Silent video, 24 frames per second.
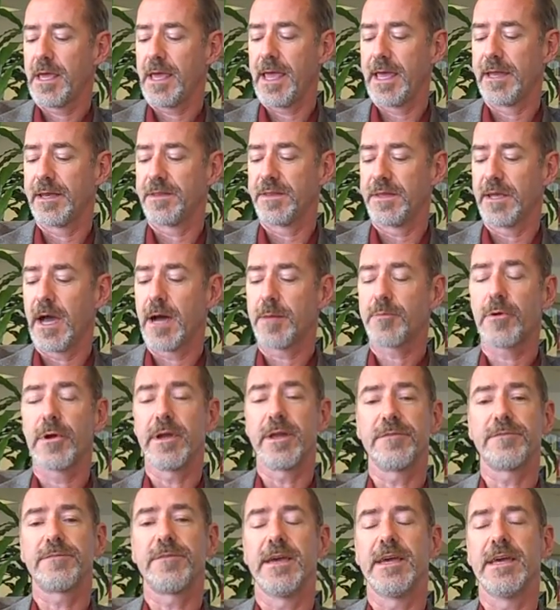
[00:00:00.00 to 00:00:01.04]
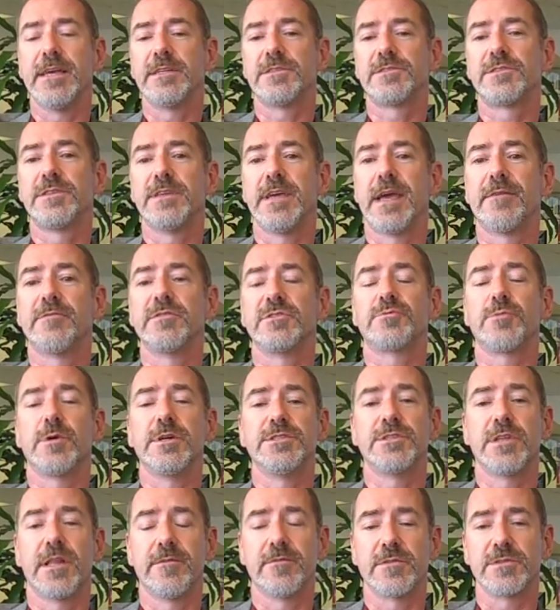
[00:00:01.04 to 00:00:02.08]
And in the operating phase, the average
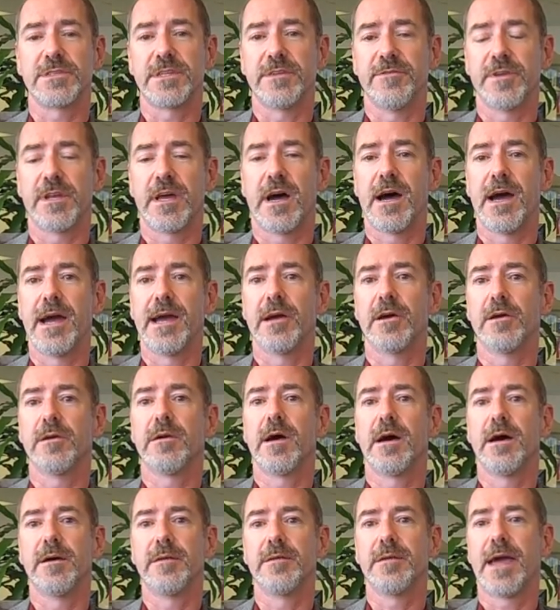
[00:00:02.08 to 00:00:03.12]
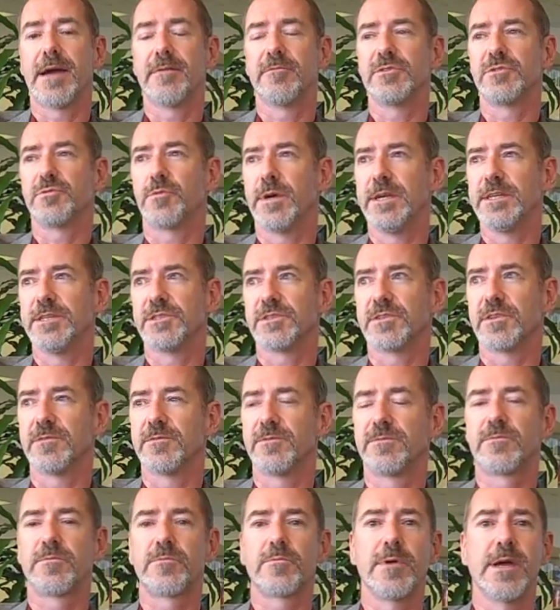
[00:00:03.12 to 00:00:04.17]
wage level is even higher. Uh, average wages of
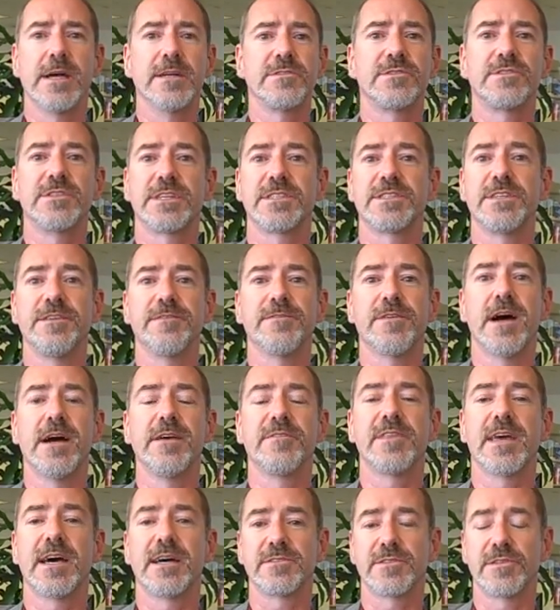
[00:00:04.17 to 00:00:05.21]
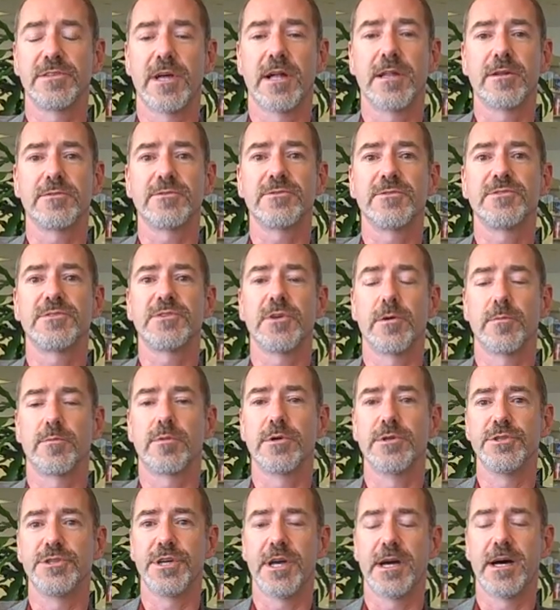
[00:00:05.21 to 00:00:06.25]
around $65,000 or so
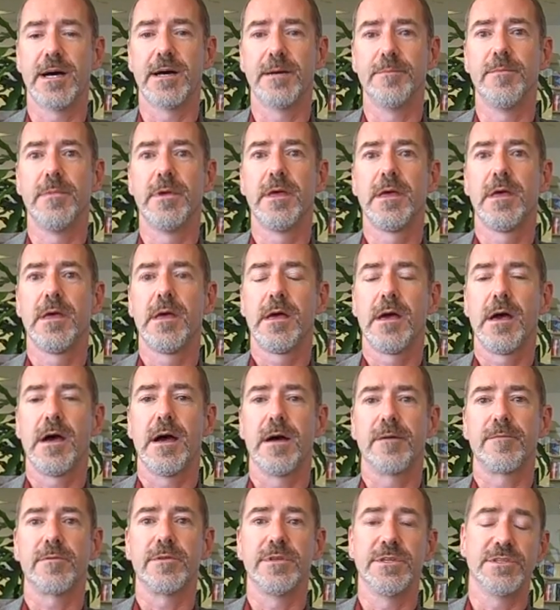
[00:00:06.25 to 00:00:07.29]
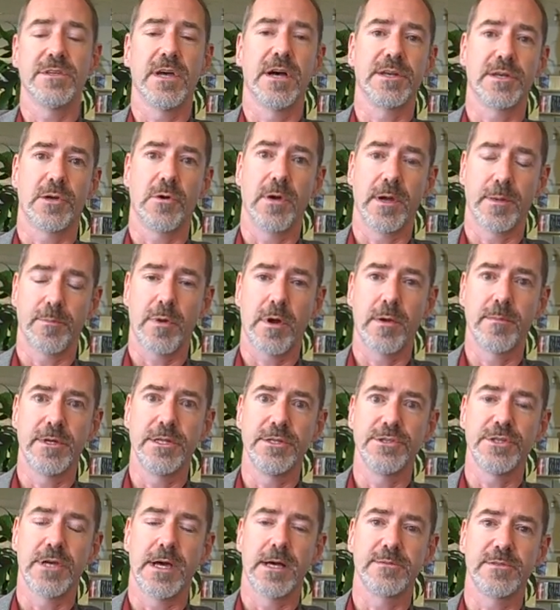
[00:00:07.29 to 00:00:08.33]
per job uh, for these ongoing
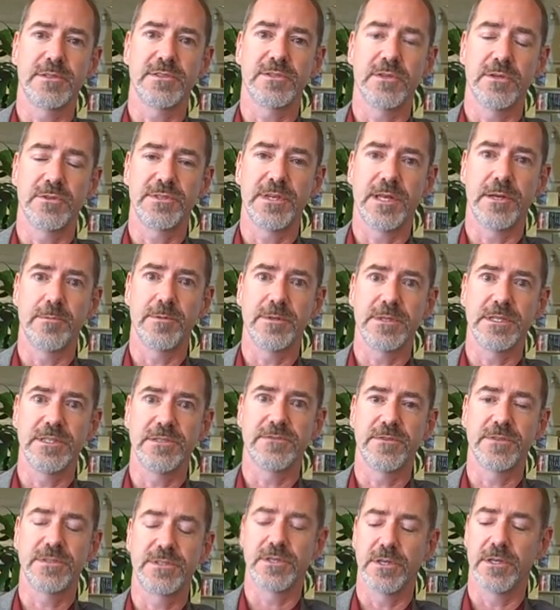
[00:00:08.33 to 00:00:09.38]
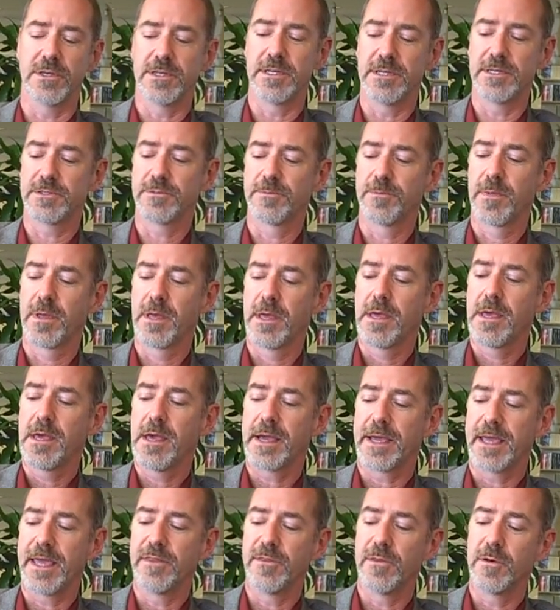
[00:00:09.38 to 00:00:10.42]
permanent jobs associated with these facilities.
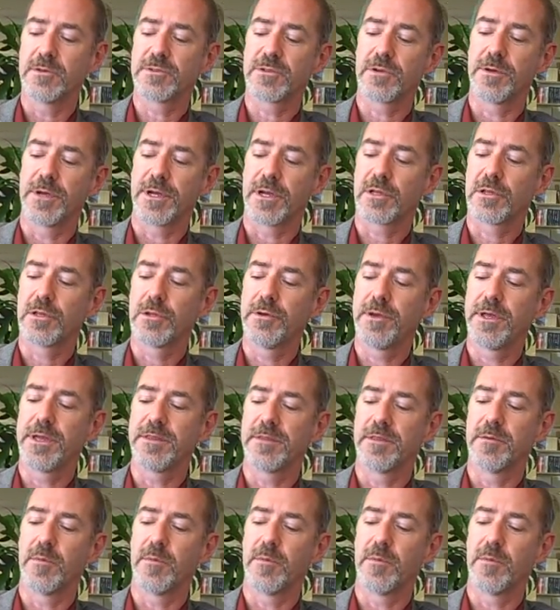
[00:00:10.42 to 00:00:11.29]
Again, those are including